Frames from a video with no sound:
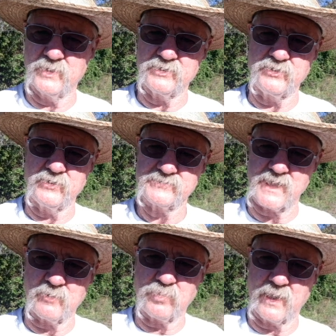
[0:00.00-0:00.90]
but you just
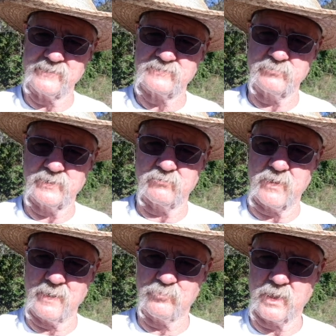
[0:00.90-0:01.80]
got to place them in the
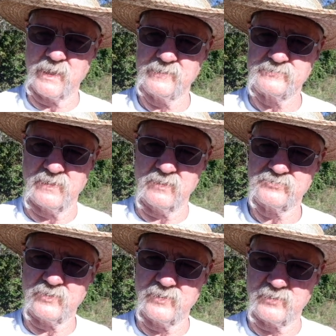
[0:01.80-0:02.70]
right place, and I'll
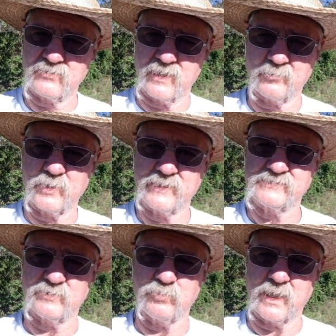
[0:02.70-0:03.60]
show you the correct place
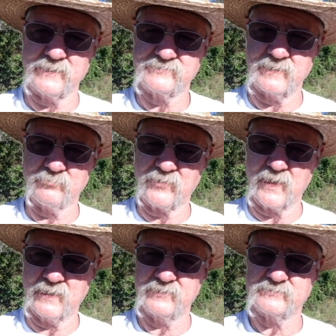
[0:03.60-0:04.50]
to place them
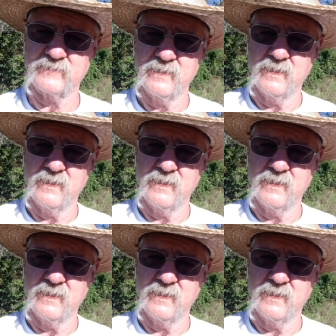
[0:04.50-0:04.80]
things.